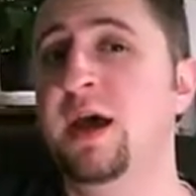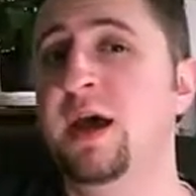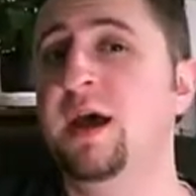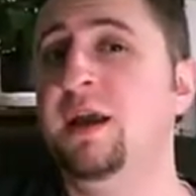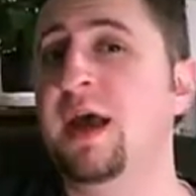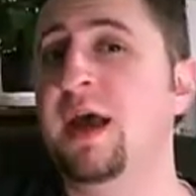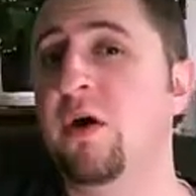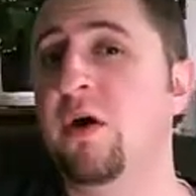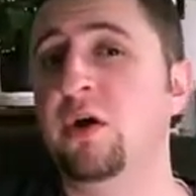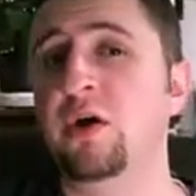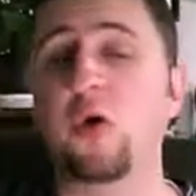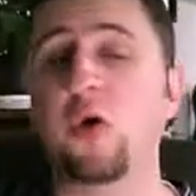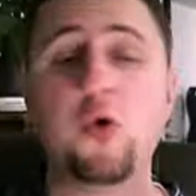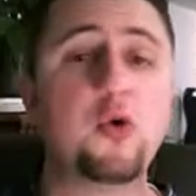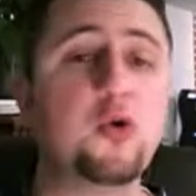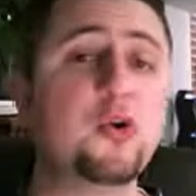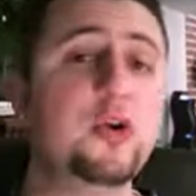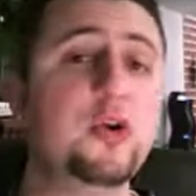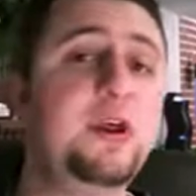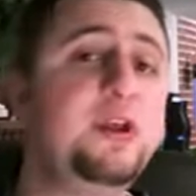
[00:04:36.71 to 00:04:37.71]
Now,
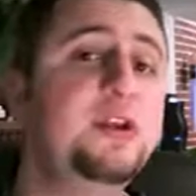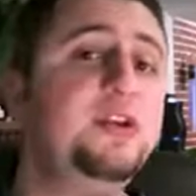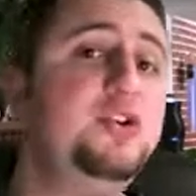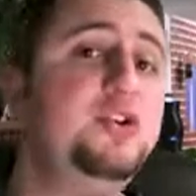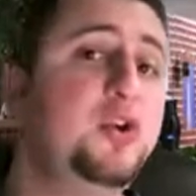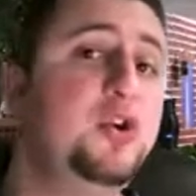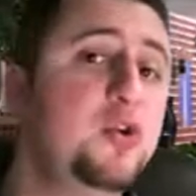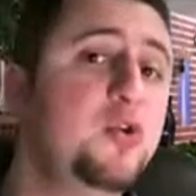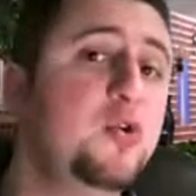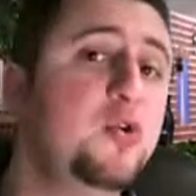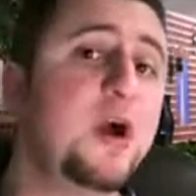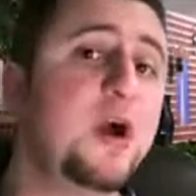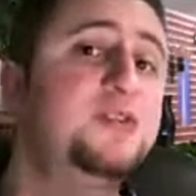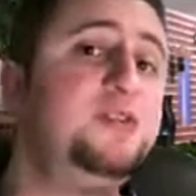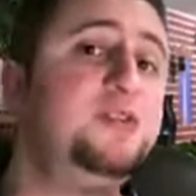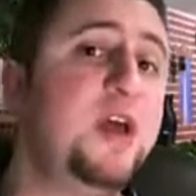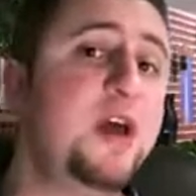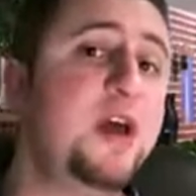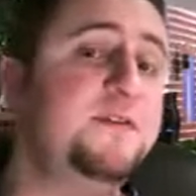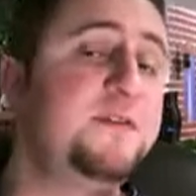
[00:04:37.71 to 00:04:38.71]
according to our
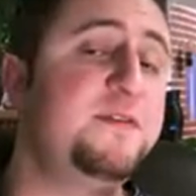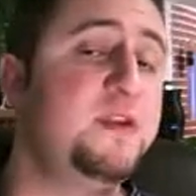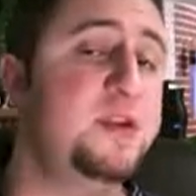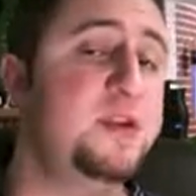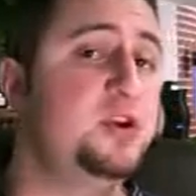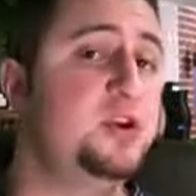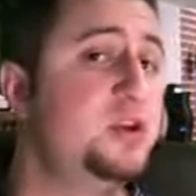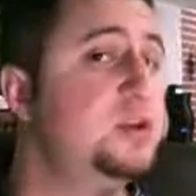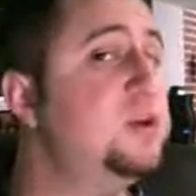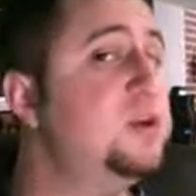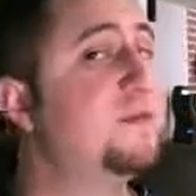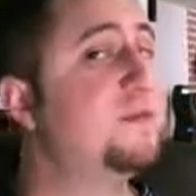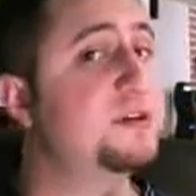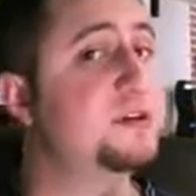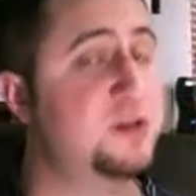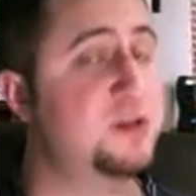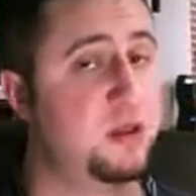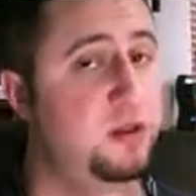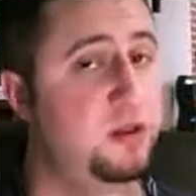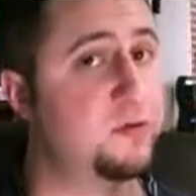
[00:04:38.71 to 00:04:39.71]
definition of
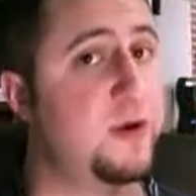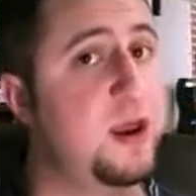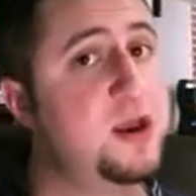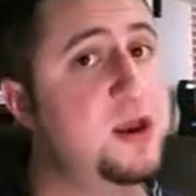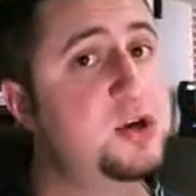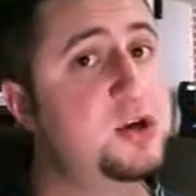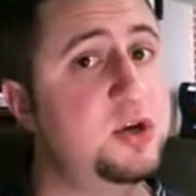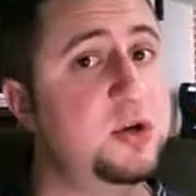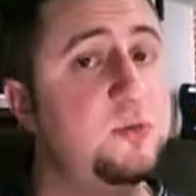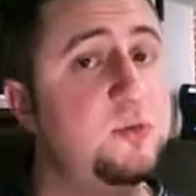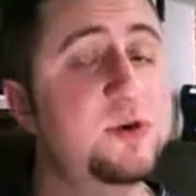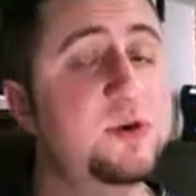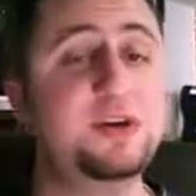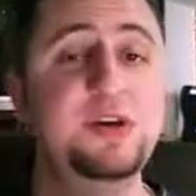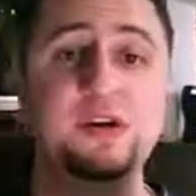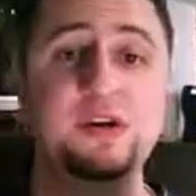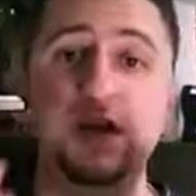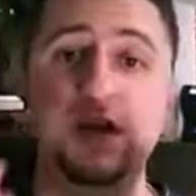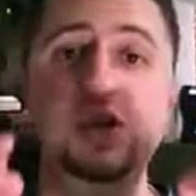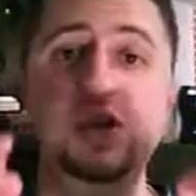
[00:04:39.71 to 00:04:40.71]
acceleration, which
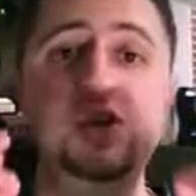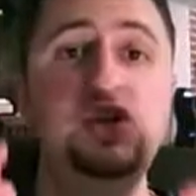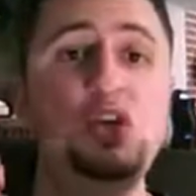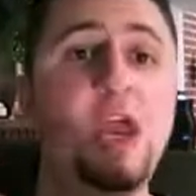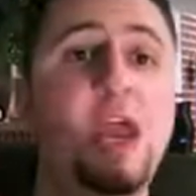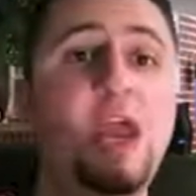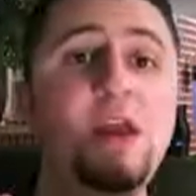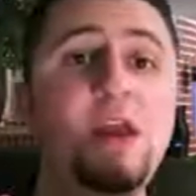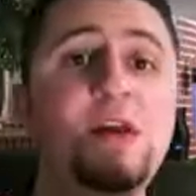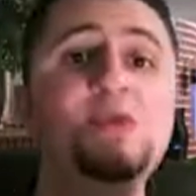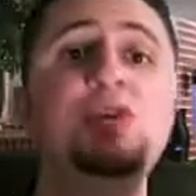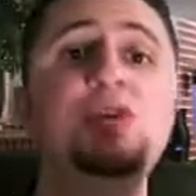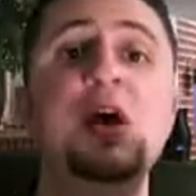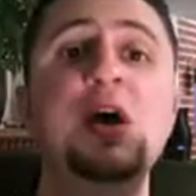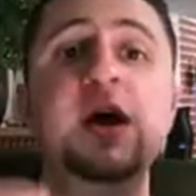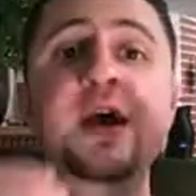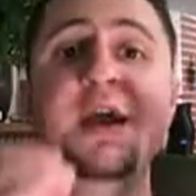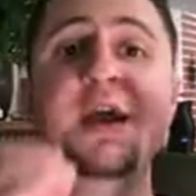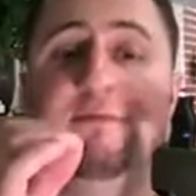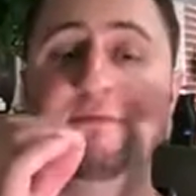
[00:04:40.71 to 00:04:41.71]
is a change
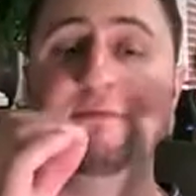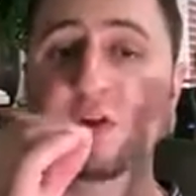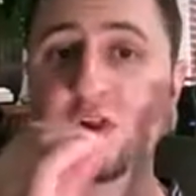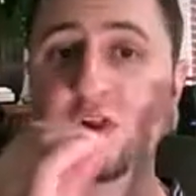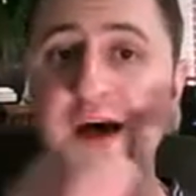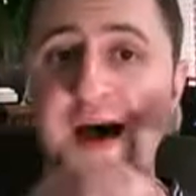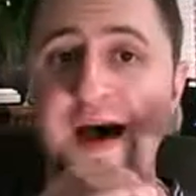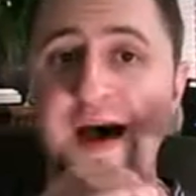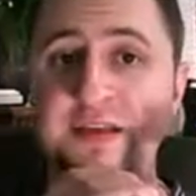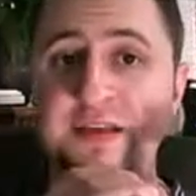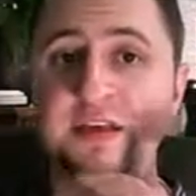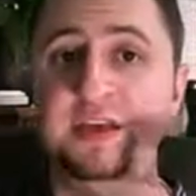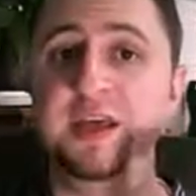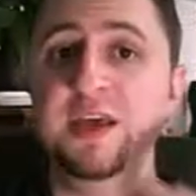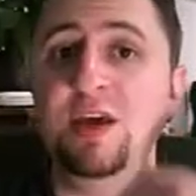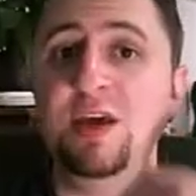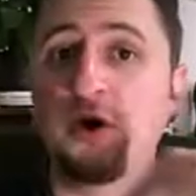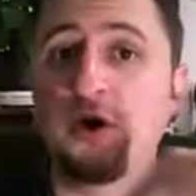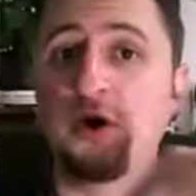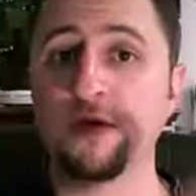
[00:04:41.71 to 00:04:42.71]
in
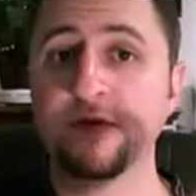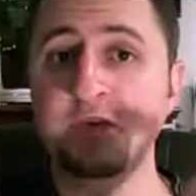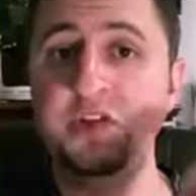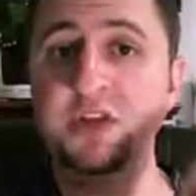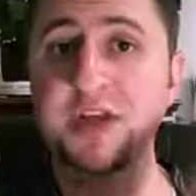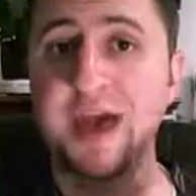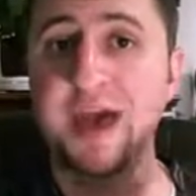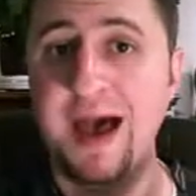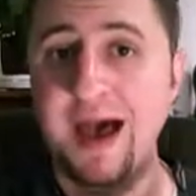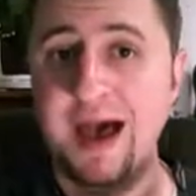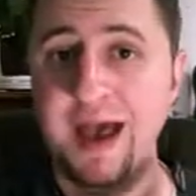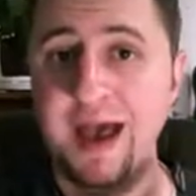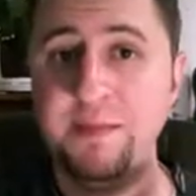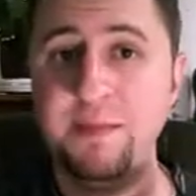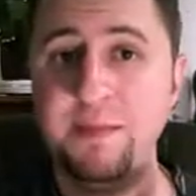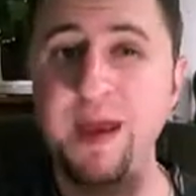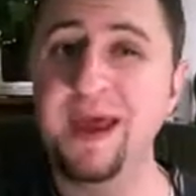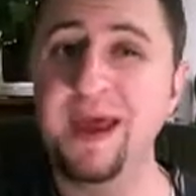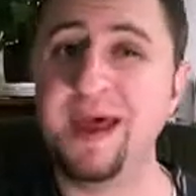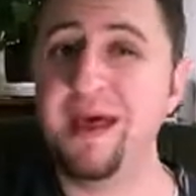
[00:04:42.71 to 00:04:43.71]
velocity over
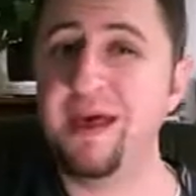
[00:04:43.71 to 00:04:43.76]
time,